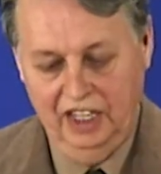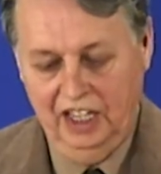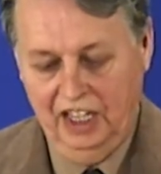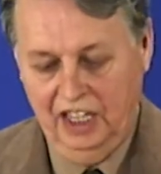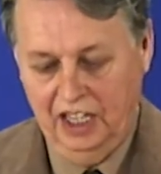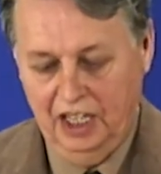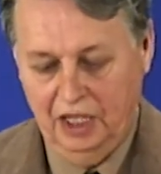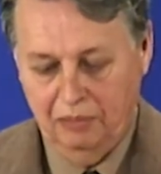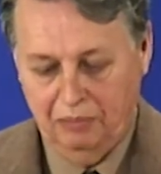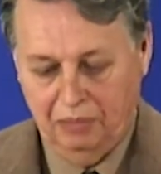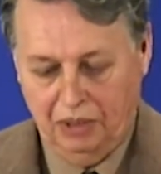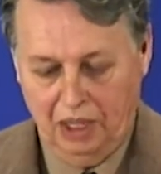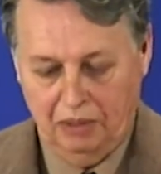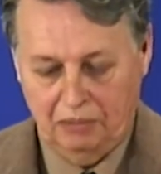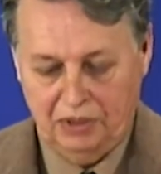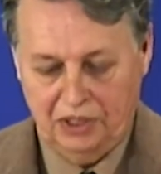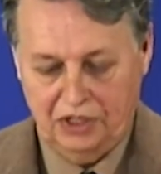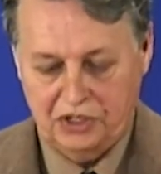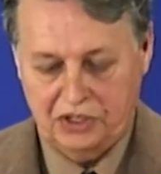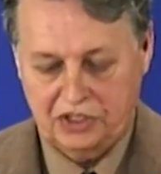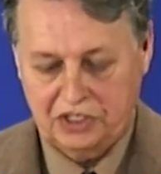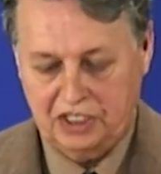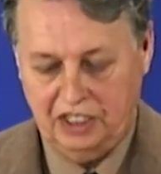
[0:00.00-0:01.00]
he
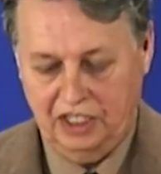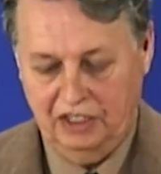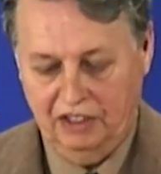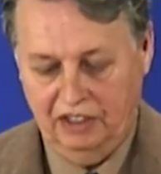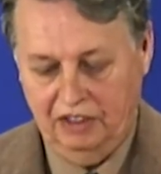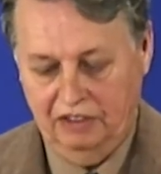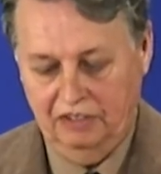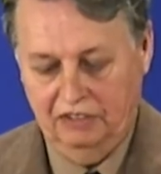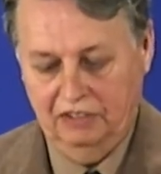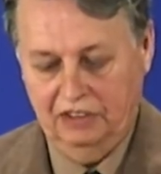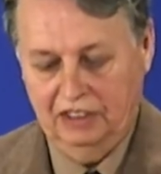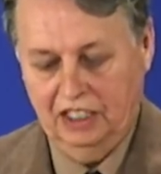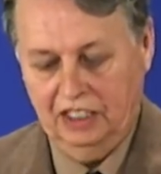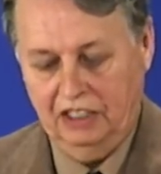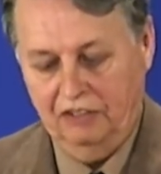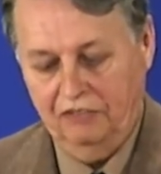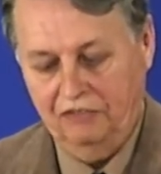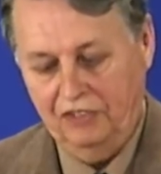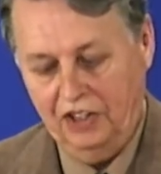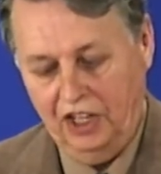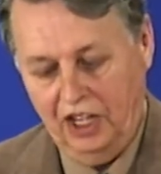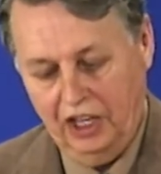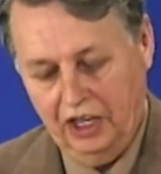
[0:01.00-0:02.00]
published a little
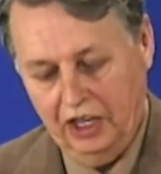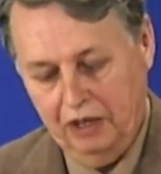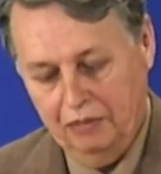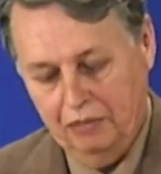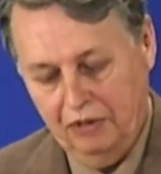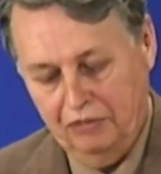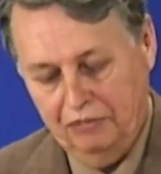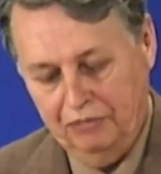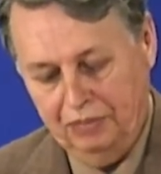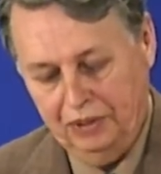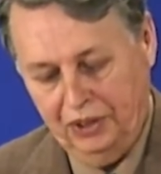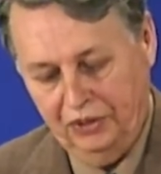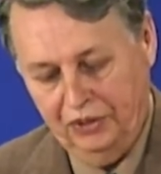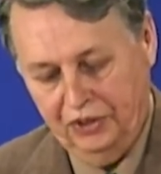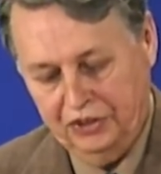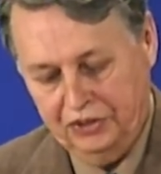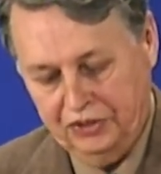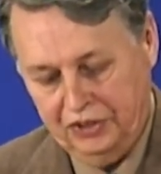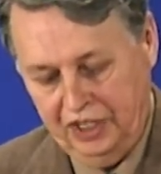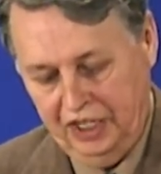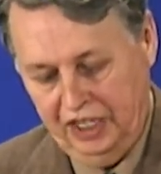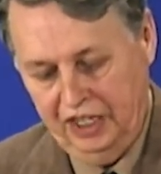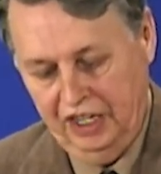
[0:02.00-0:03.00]
volume of
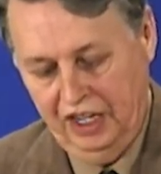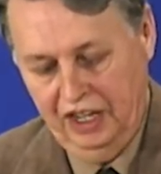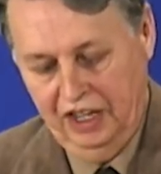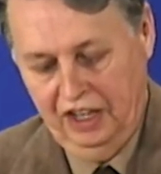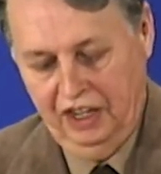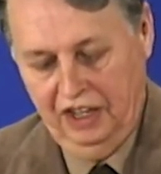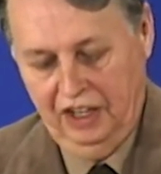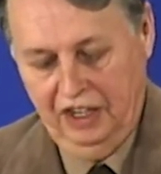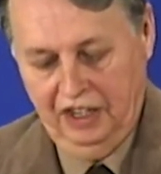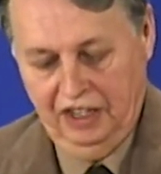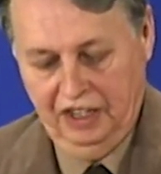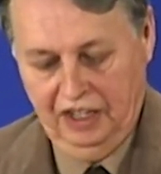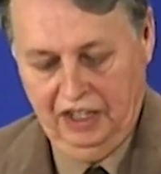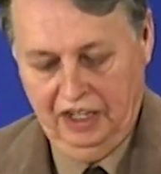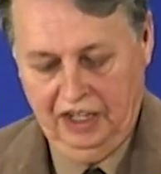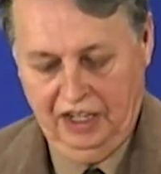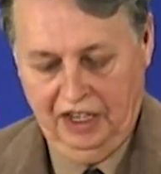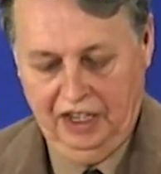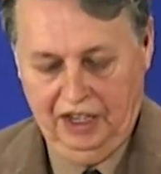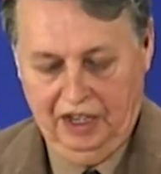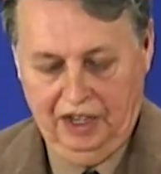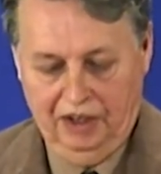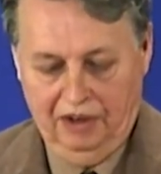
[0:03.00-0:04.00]
poetry.
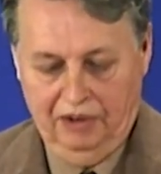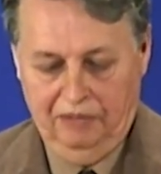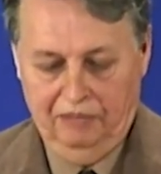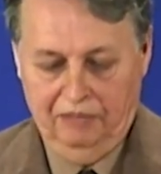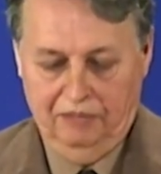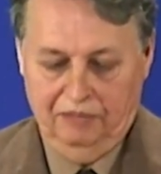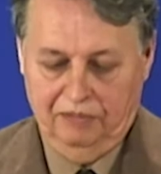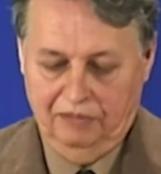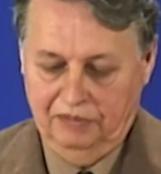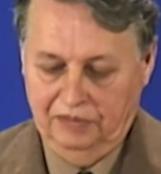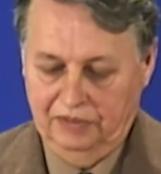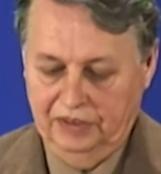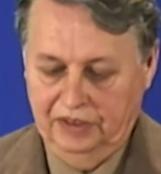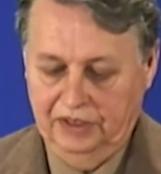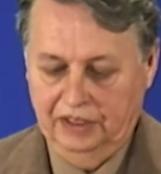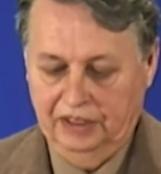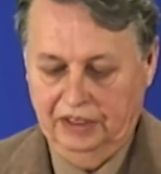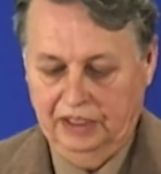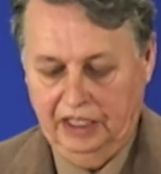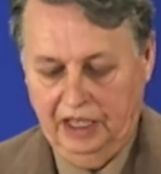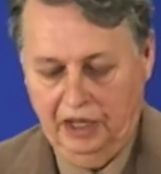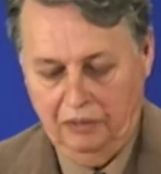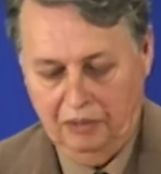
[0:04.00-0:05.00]

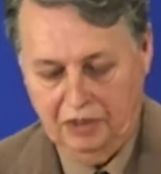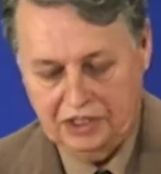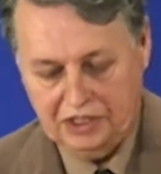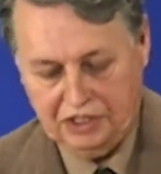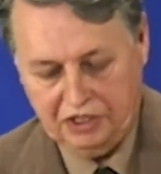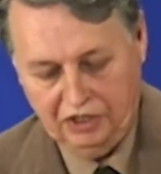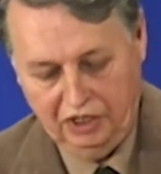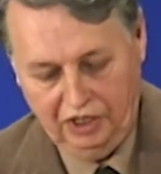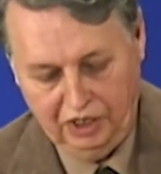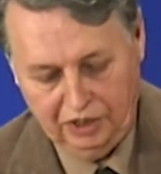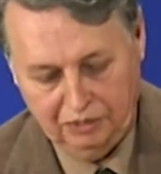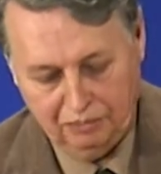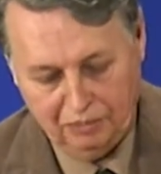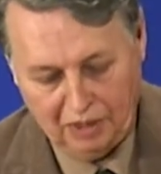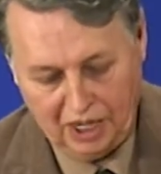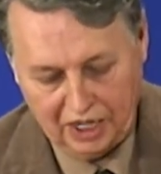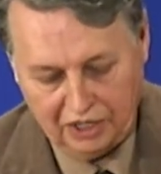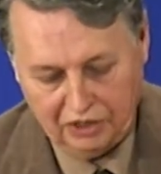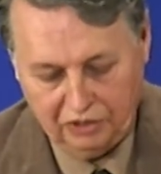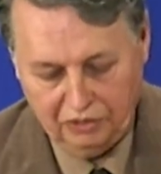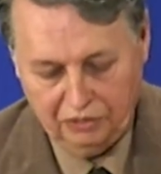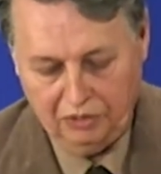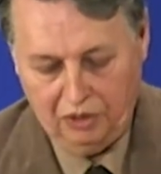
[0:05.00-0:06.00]
It was called
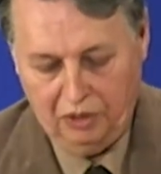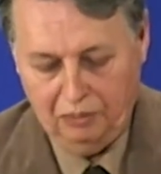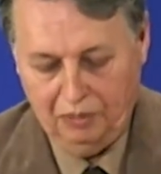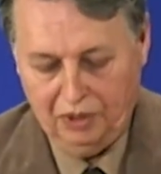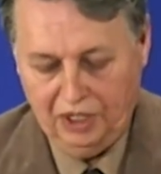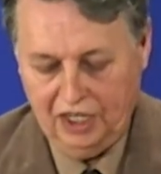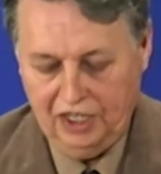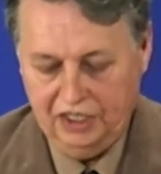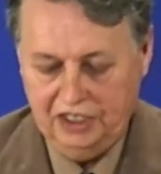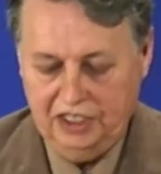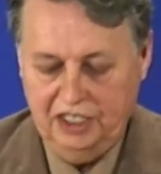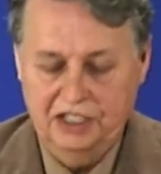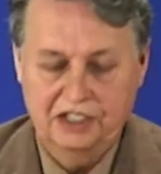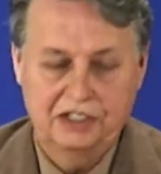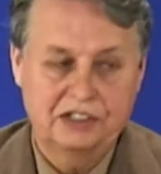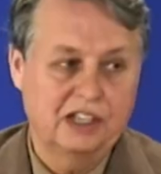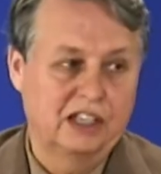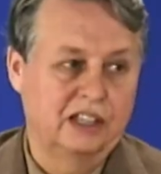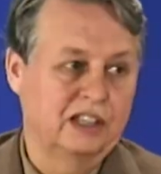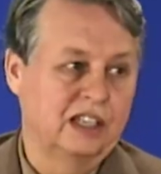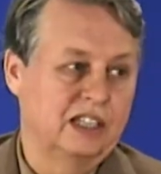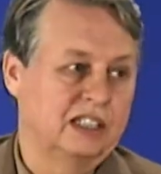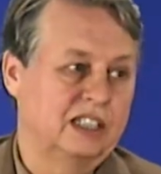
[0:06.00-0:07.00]
Michael Robartes
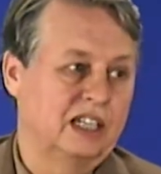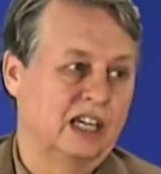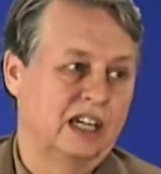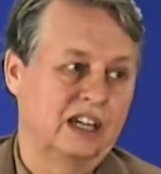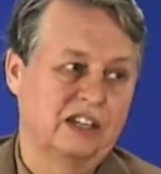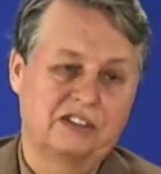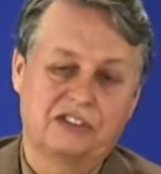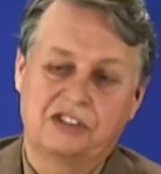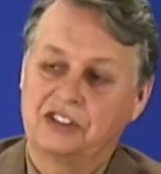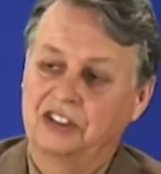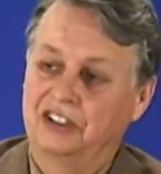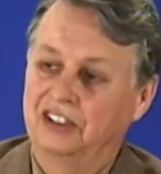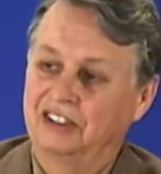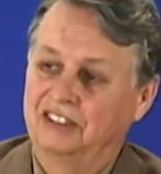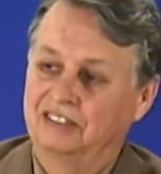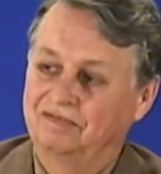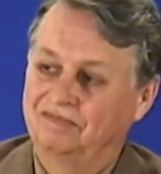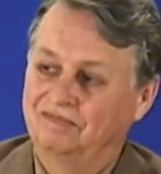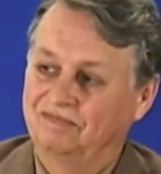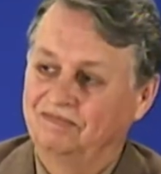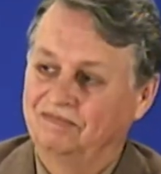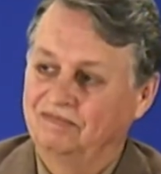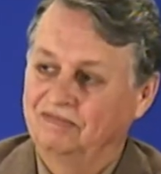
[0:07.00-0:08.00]
and the Dancer.
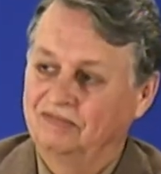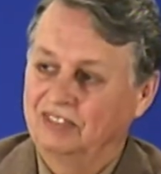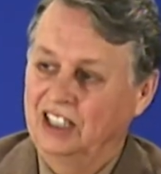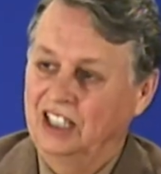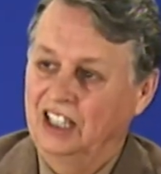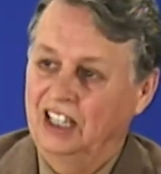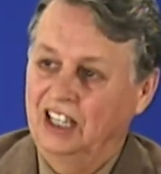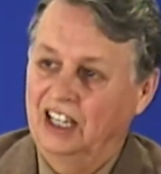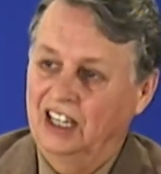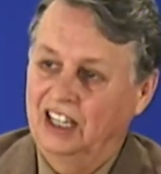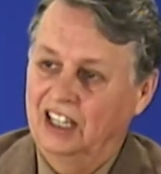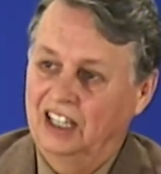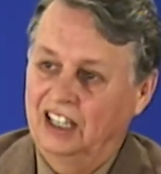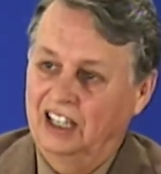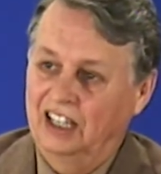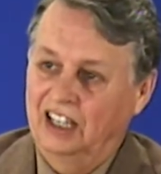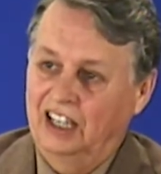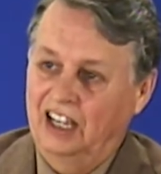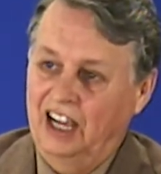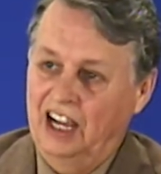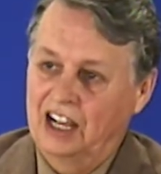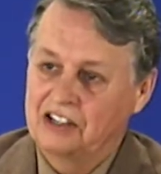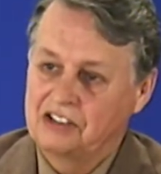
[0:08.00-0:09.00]

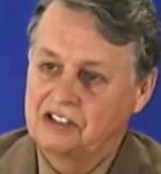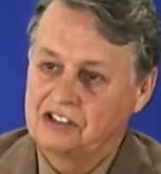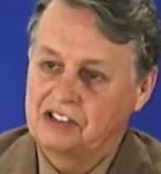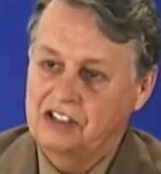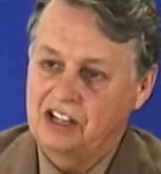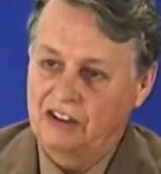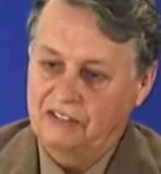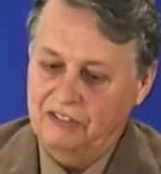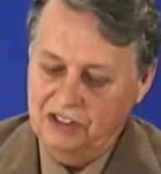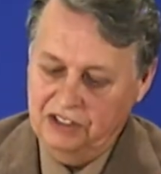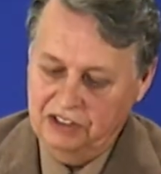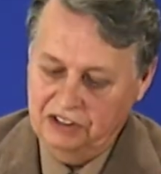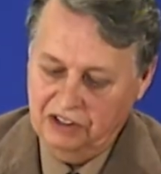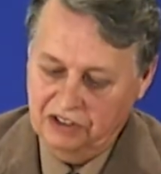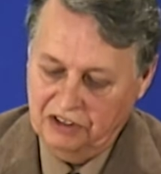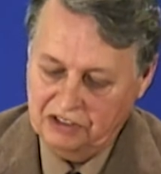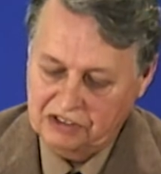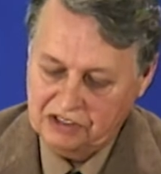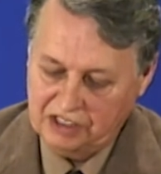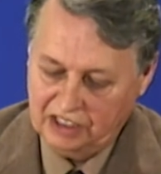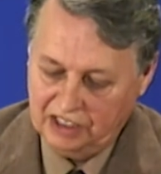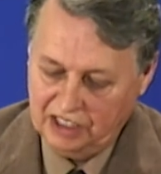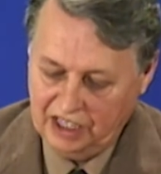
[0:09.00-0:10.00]
And 7
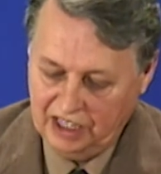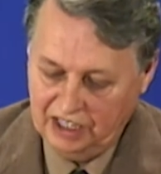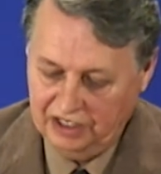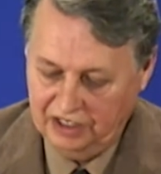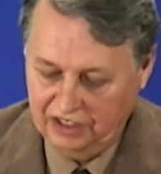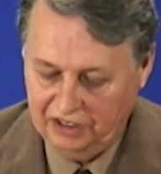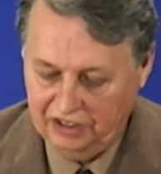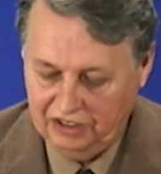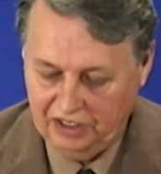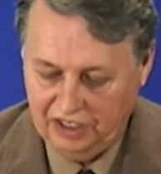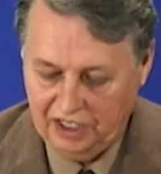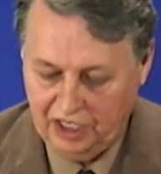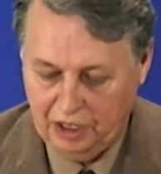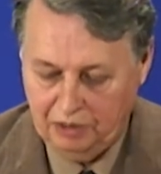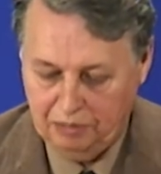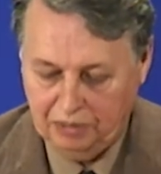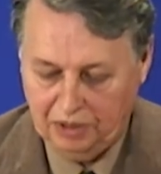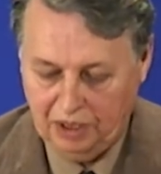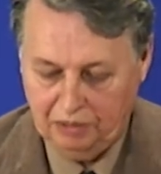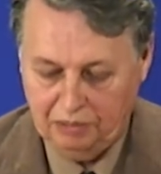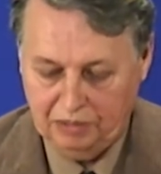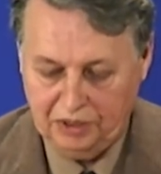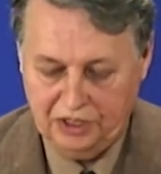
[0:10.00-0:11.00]
years later, he
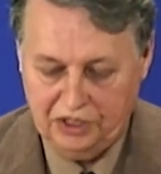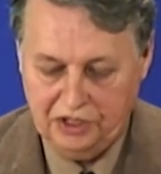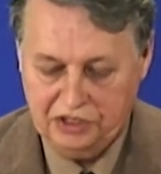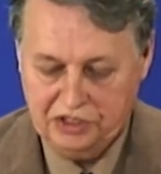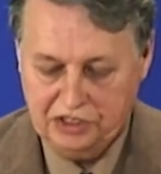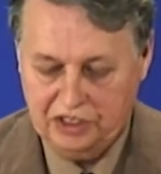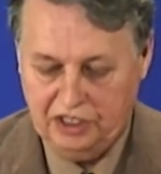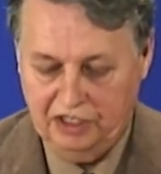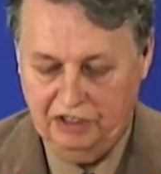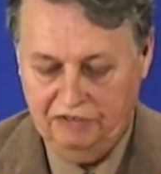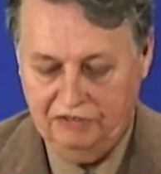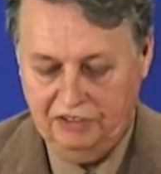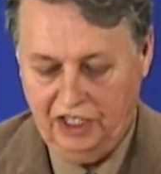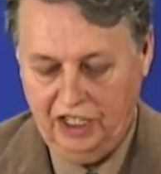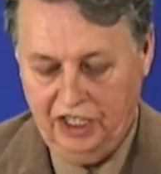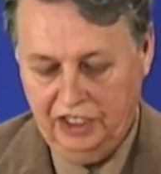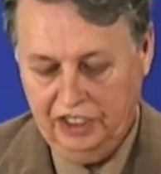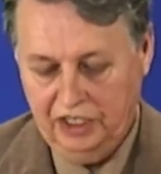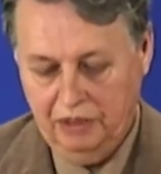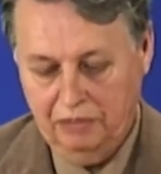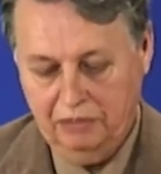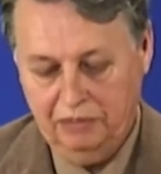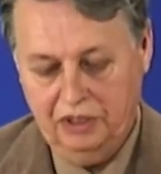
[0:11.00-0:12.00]
published a
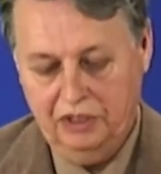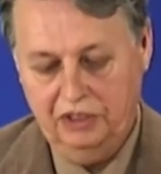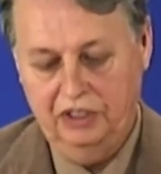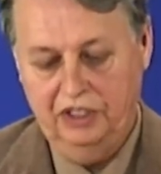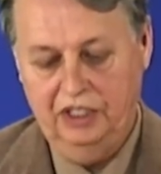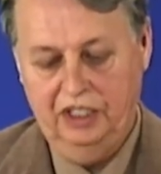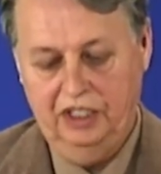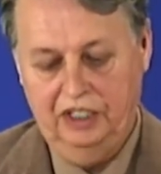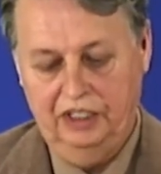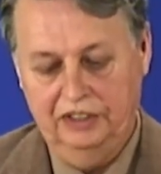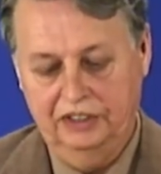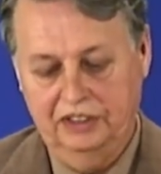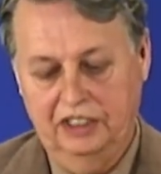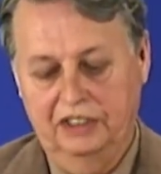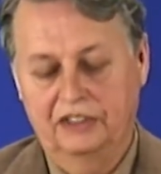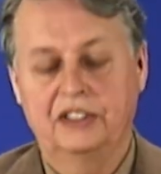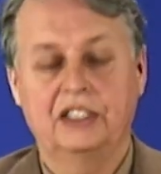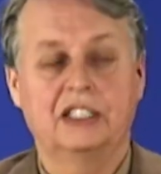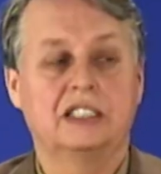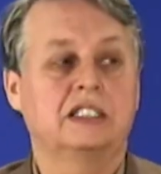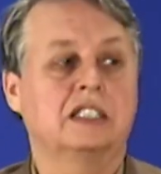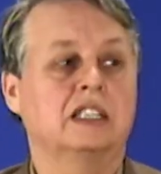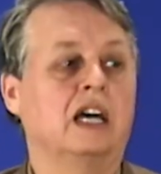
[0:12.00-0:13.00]
volume called
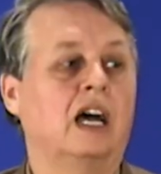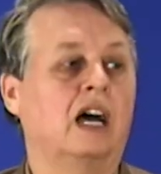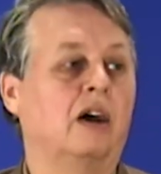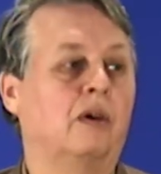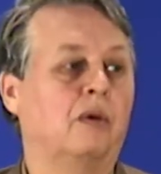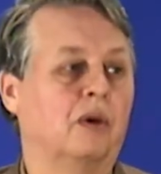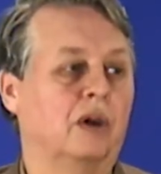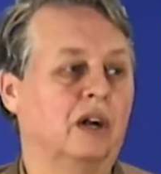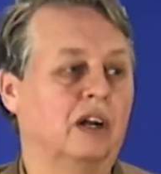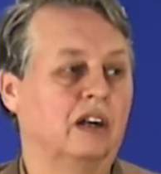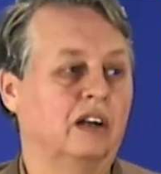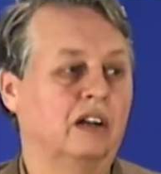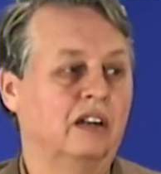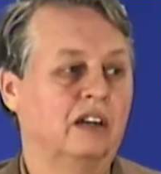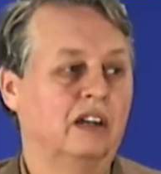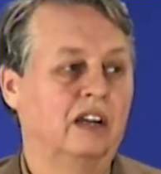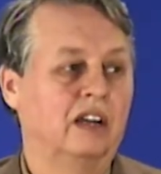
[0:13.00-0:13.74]
The Tower.